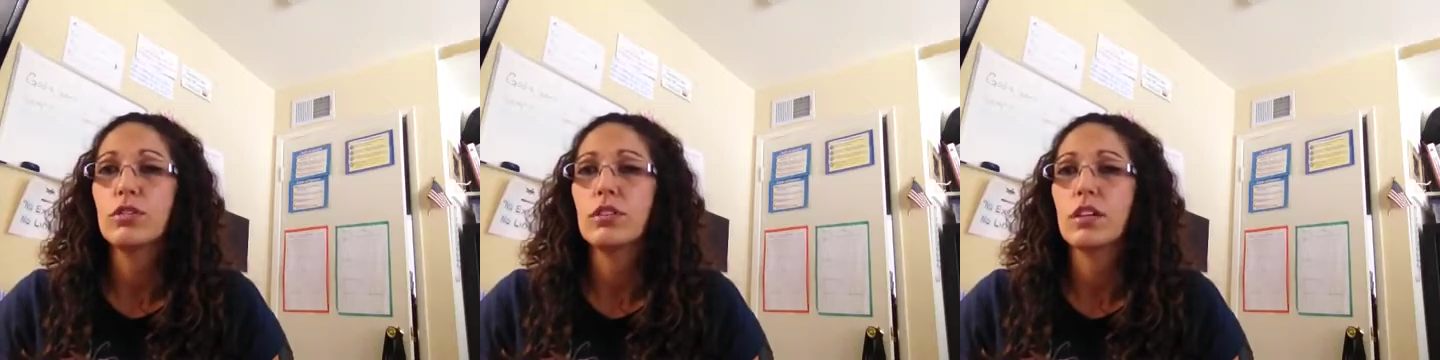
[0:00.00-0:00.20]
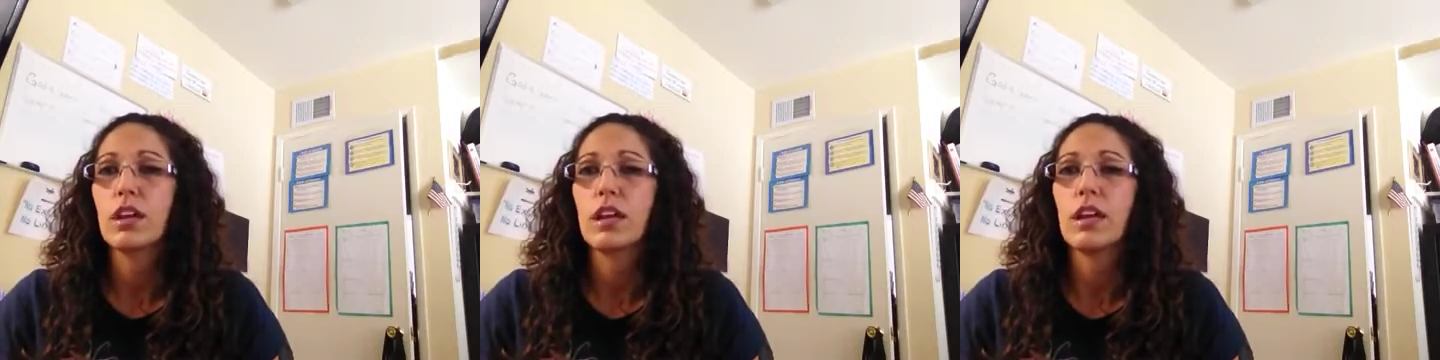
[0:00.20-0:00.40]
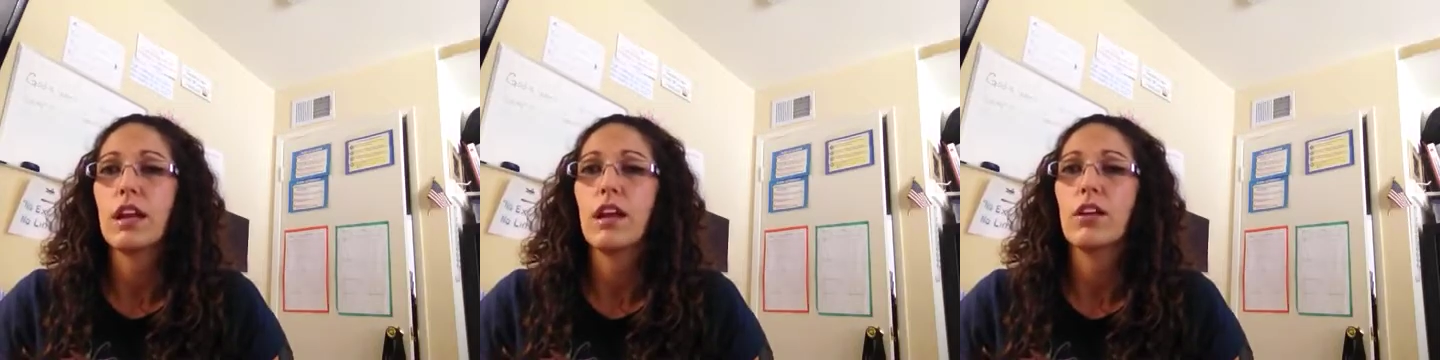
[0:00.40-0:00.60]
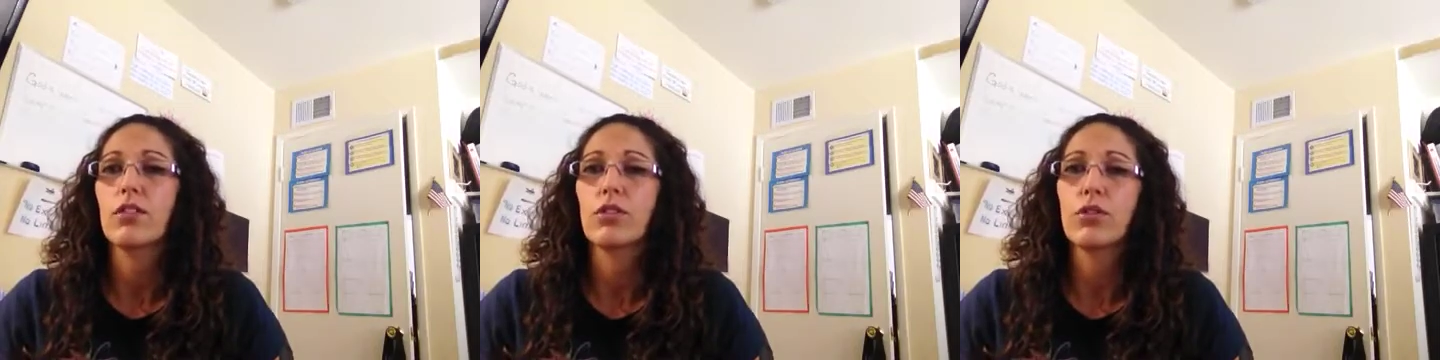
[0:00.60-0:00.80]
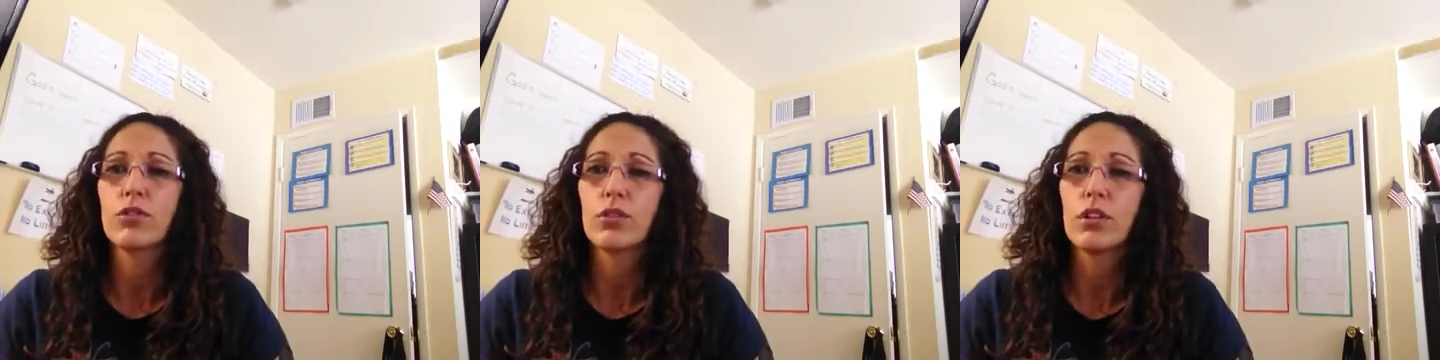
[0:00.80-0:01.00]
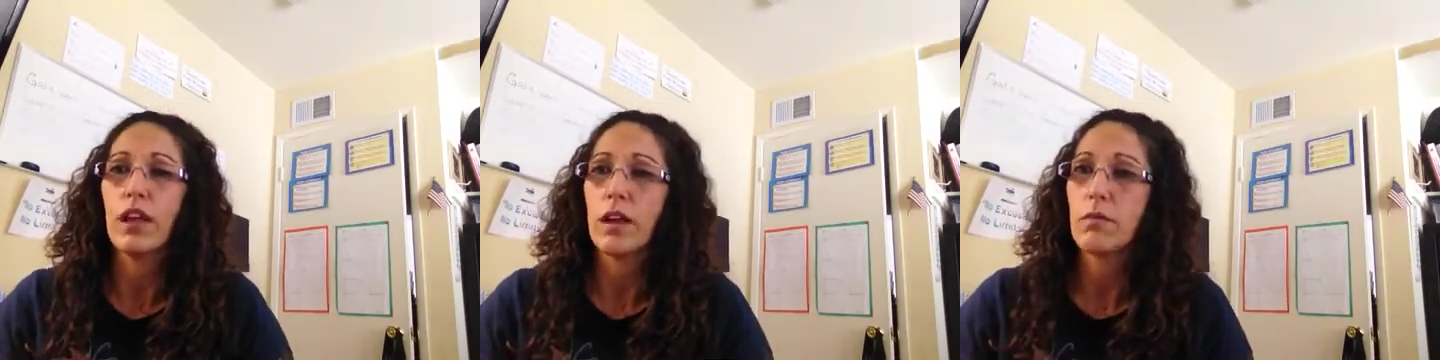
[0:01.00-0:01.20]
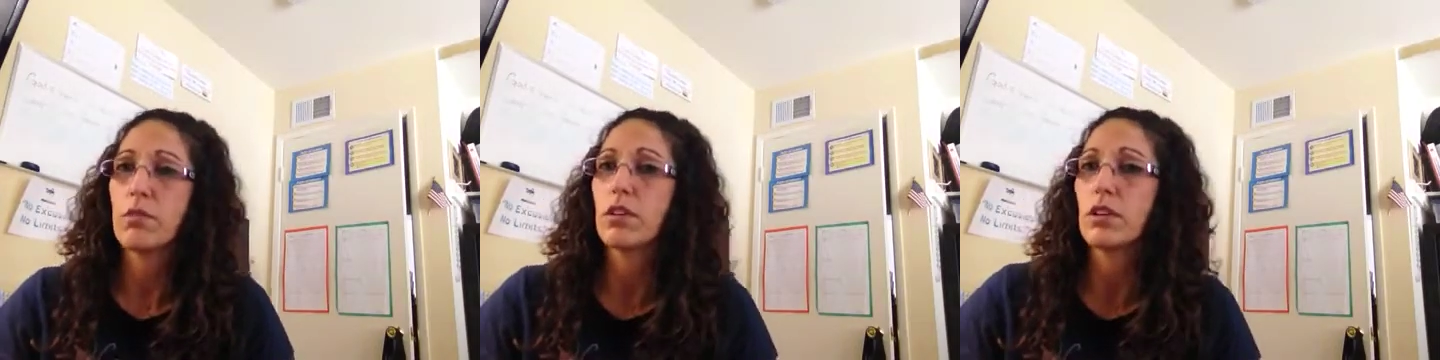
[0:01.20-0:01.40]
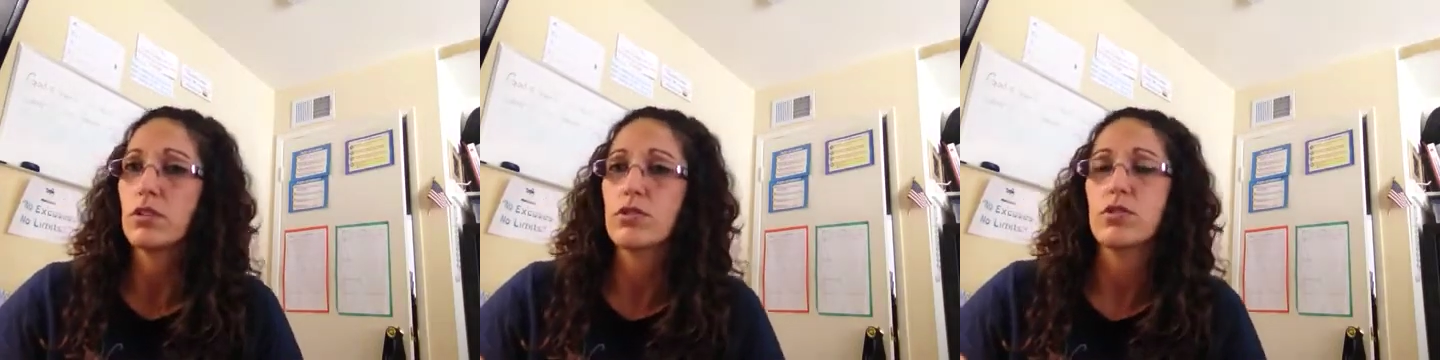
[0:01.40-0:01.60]
You can get it at your local
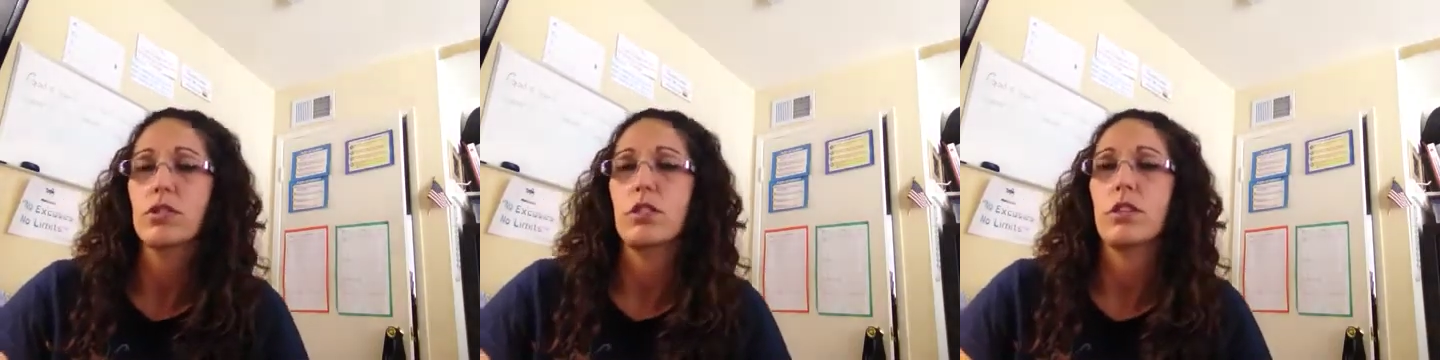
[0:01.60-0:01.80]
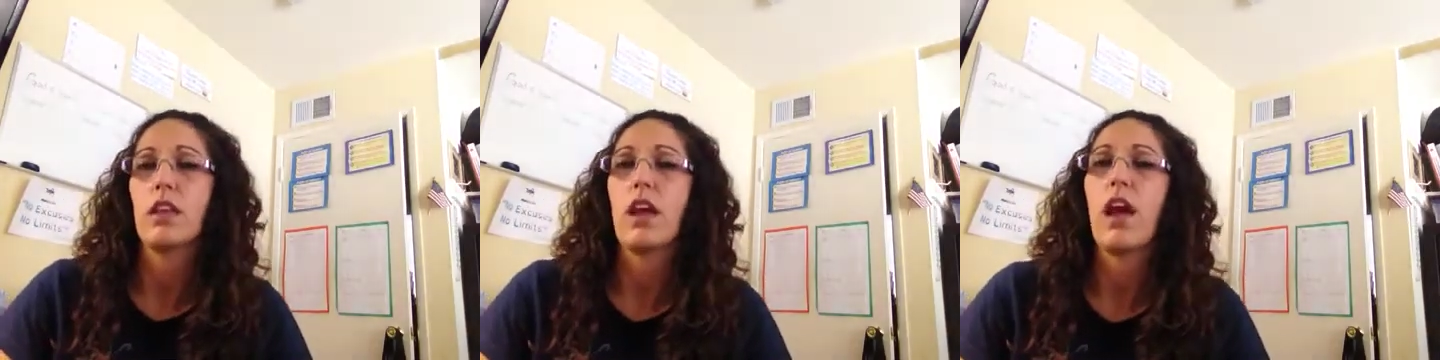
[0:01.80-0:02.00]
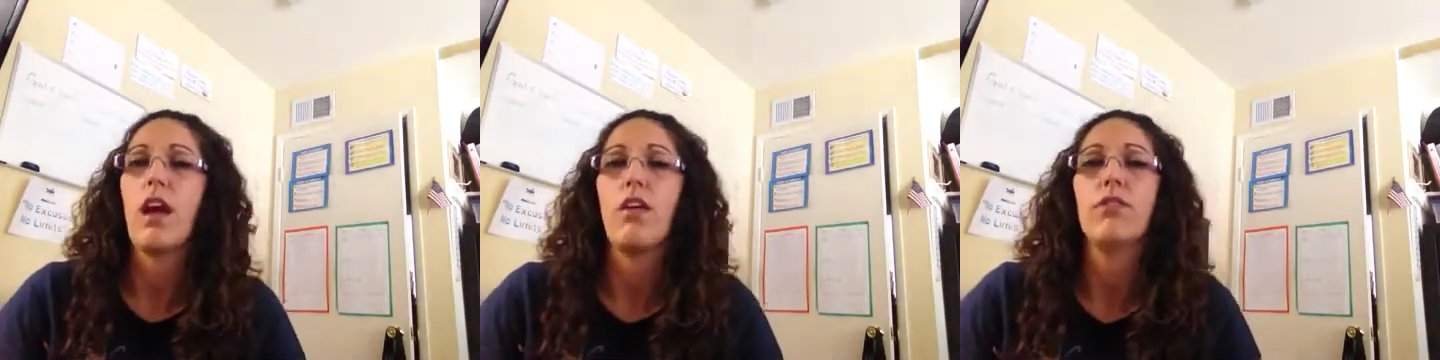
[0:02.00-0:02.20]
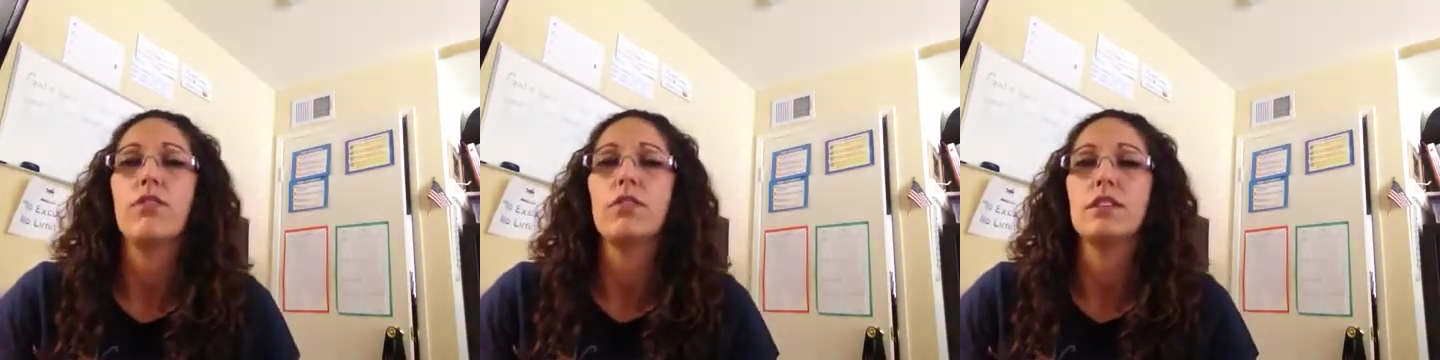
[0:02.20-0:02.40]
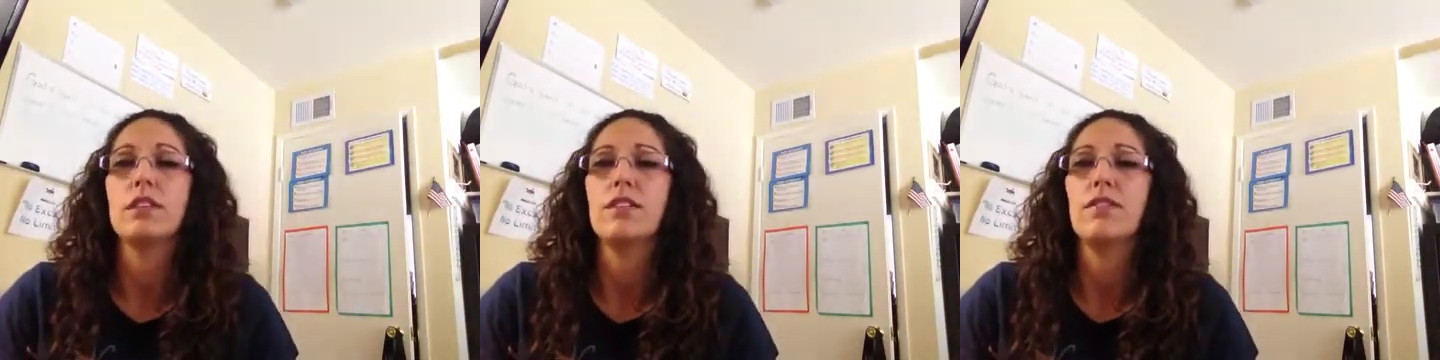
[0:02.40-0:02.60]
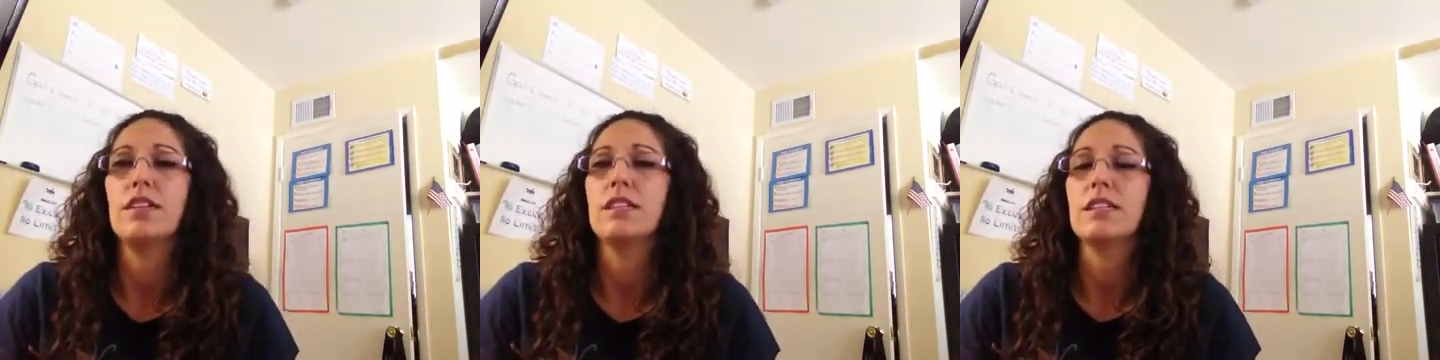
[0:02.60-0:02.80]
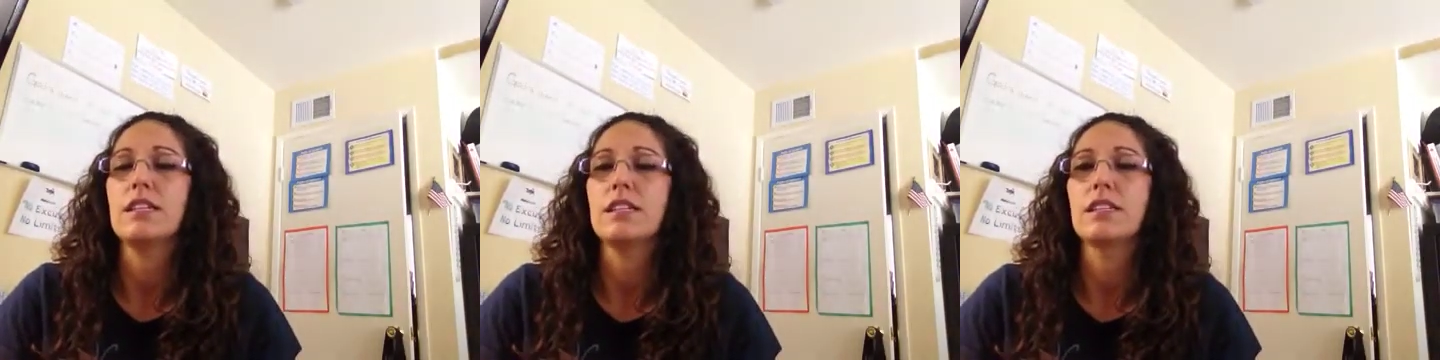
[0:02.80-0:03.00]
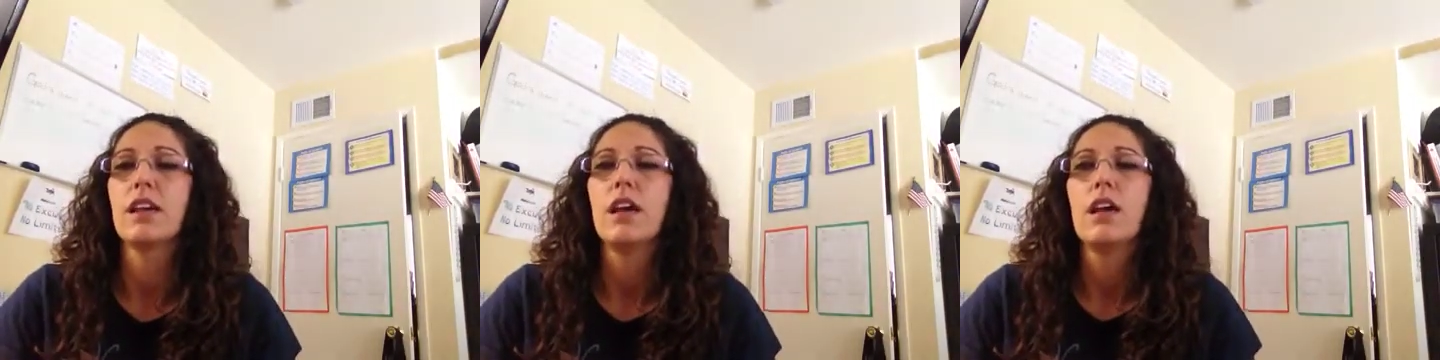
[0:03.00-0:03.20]
library. Usually they have the
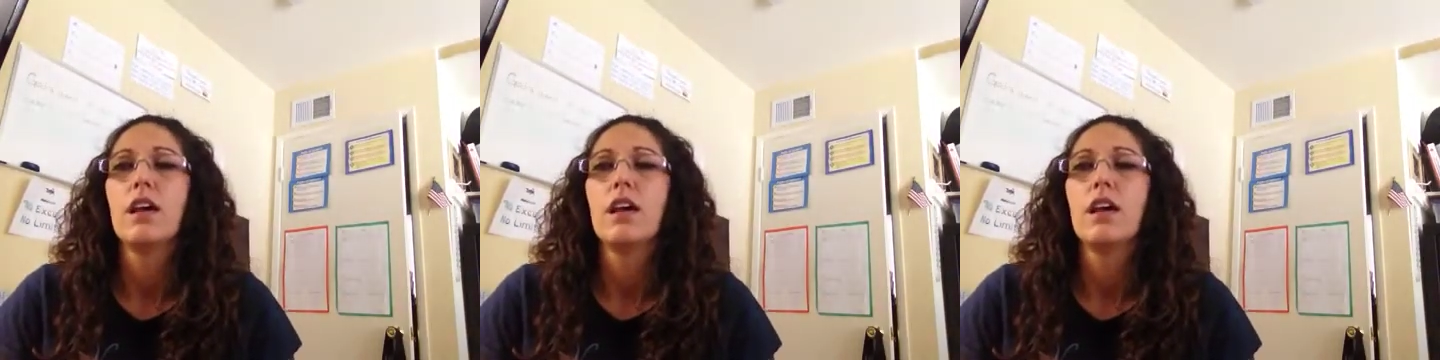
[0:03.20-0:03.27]
DVDs.